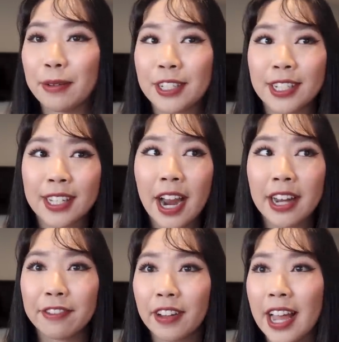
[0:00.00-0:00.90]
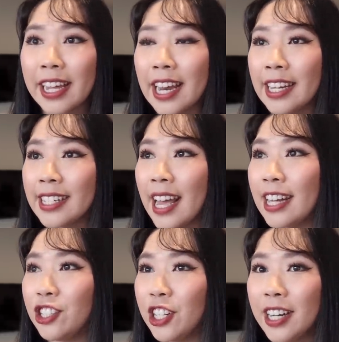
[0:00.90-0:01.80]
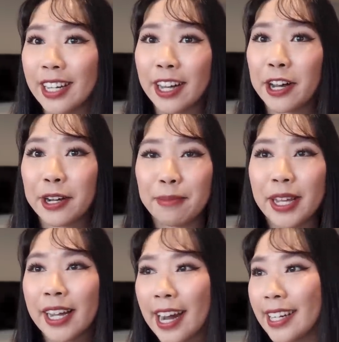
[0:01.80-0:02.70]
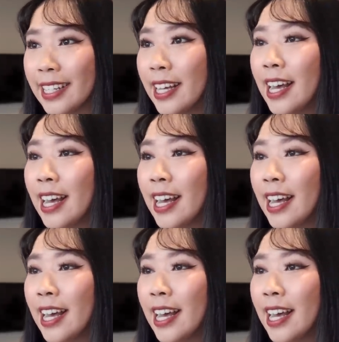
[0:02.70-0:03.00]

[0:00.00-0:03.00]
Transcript: which is kind of like an attention economy kind of